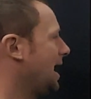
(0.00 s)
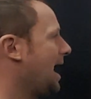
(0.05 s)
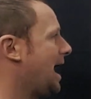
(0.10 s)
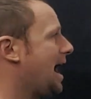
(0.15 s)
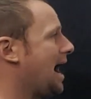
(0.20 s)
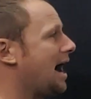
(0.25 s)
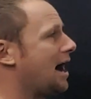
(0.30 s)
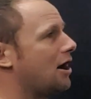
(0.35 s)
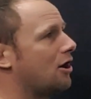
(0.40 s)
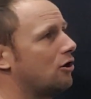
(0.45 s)

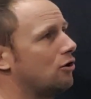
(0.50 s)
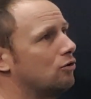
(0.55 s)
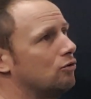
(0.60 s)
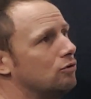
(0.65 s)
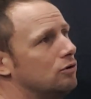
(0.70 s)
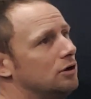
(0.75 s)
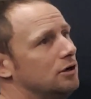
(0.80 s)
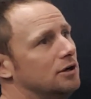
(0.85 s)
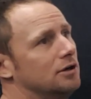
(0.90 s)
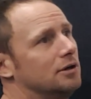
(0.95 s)

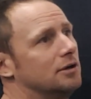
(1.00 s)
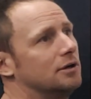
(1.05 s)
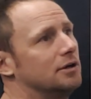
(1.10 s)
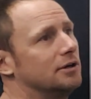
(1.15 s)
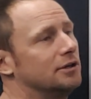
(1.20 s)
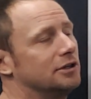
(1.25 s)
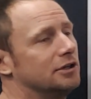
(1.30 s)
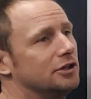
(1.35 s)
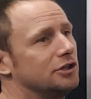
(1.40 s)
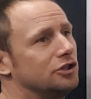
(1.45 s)
how
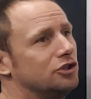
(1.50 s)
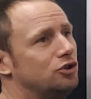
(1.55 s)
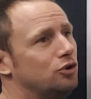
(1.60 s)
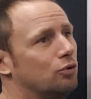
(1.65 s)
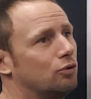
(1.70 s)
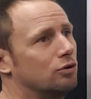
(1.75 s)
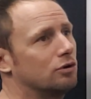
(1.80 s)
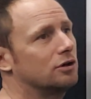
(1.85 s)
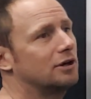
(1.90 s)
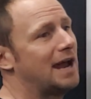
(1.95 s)

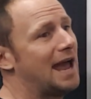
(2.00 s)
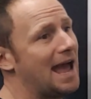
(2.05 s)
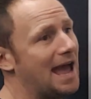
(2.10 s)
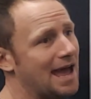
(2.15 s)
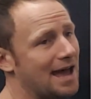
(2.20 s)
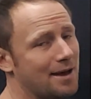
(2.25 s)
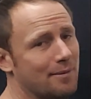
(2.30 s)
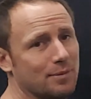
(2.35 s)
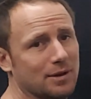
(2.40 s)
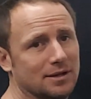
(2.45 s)
your
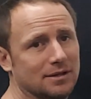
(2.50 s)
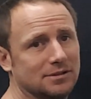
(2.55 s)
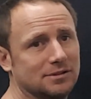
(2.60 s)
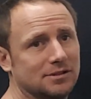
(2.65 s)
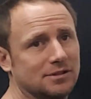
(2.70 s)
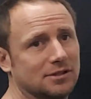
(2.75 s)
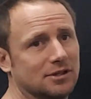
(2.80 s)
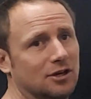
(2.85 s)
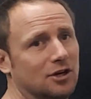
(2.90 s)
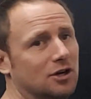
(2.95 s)

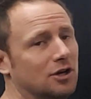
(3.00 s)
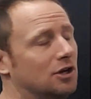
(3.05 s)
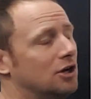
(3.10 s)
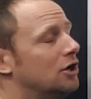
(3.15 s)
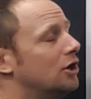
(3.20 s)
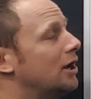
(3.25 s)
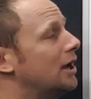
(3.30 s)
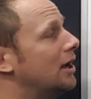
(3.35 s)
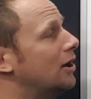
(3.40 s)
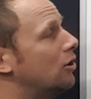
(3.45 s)
habits,
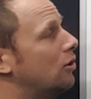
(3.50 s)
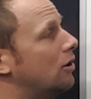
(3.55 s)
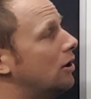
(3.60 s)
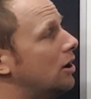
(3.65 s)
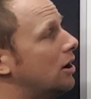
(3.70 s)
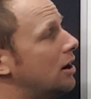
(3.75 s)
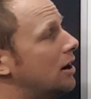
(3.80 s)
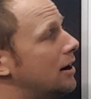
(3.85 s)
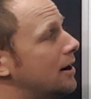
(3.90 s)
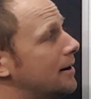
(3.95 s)

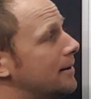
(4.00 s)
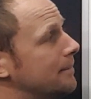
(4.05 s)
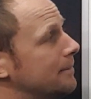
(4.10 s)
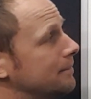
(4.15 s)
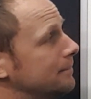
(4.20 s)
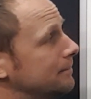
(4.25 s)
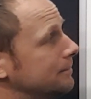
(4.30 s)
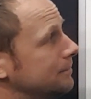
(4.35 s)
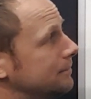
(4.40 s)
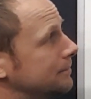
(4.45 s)

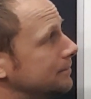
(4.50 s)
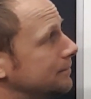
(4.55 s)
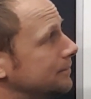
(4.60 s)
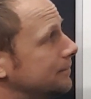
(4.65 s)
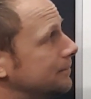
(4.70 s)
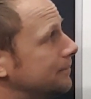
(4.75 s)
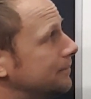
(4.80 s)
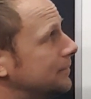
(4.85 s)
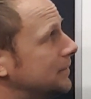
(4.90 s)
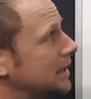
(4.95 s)

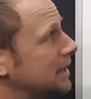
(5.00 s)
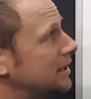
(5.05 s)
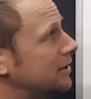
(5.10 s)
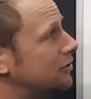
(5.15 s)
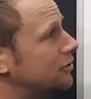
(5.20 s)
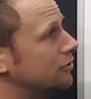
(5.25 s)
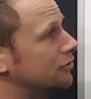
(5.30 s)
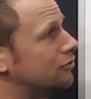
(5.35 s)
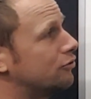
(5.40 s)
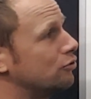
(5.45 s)

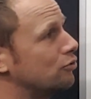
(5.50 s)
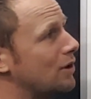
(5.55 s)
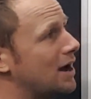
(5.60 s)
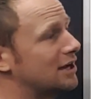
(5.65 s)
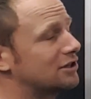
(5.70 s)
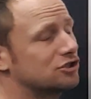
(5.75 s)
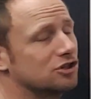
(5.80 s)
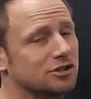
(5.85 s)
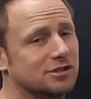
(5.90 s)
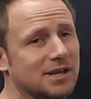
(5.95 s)
either through
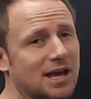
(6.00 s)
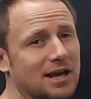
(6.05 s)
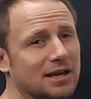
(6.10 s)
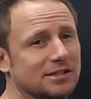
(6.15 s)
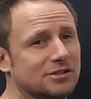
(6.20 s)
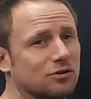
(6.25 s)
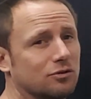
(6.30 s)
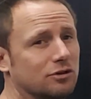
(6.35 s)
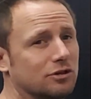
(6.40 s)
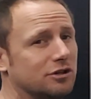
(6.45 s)

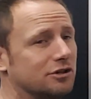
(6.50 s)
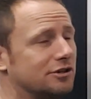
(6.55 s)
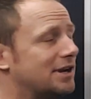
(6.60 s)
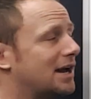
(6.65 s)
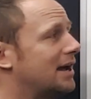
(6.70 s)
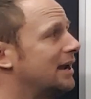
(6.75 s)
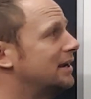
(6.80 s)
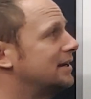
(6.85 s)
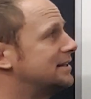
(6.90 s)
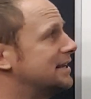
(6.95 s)
exercise or your
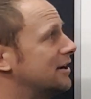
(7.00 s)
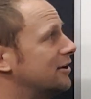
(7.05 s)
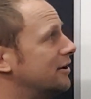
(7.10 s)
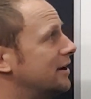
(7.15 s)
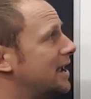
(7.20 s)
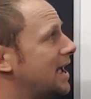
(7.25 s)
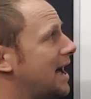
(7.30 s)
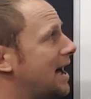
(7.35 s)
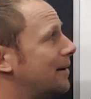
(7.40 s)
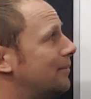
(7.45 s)
dietary
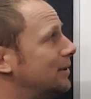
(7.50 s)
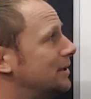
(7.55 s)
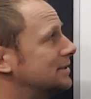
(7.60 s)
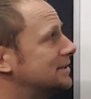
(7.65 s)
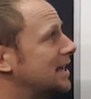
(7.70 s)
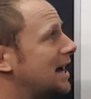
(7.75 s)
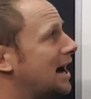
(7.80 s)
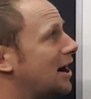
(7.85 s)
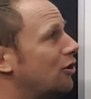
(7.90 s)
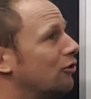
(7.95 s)
habits,
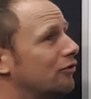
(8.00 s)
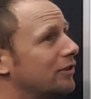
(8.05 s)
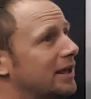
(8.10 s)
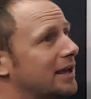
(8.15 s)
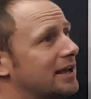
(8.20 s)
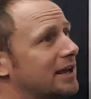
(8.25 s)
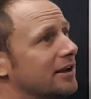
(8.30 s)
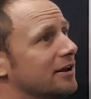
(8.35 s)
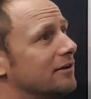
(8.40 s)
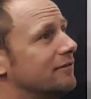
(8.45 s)
how they
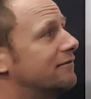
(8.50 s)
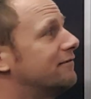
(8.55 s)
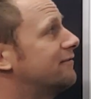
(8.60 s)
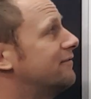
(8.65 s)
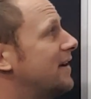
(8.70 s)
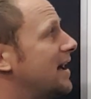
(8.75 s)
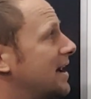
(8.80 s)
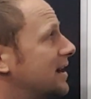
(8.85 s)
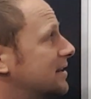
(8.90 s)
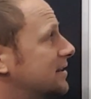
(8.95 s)
can
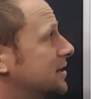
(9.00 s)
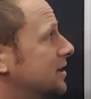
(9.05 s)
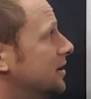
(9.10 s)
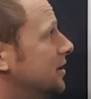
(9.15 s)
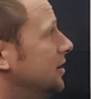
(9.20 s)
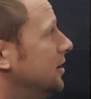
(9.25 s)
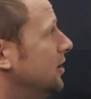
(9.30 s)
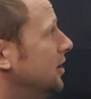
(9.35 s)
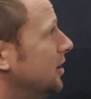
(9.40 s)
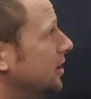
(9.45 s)
affect
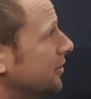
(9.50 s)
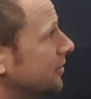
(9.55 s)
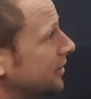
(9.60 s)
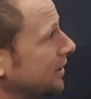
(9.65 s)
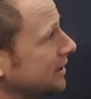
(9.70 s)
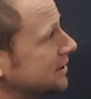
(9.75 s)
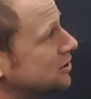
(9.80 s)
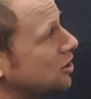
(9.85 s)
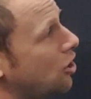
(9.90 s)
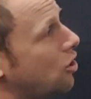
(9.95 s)

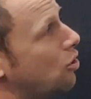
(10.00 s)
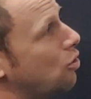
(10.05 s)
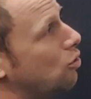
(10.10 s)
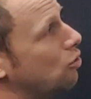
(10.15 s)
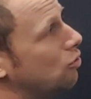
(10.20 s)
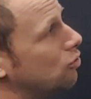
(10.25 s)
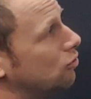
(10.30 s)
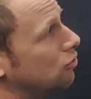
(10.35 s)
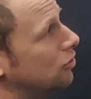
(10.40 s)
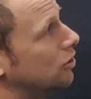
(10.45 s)
this
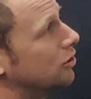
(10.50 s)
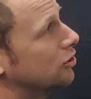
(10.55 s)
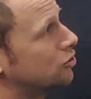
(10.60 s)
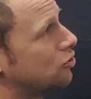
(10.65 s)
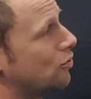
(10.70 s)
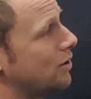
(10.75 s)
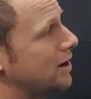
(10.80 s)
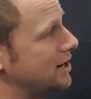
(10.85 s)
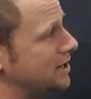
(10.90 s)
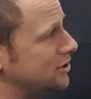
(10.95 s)
whole
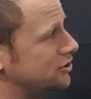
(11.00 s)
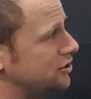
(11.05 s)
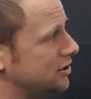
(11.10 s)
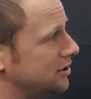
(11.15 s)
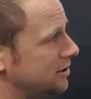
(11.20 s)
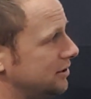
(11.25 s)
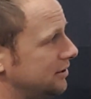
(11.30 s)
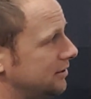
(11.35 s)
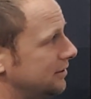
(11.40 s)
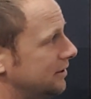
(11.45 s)
equation.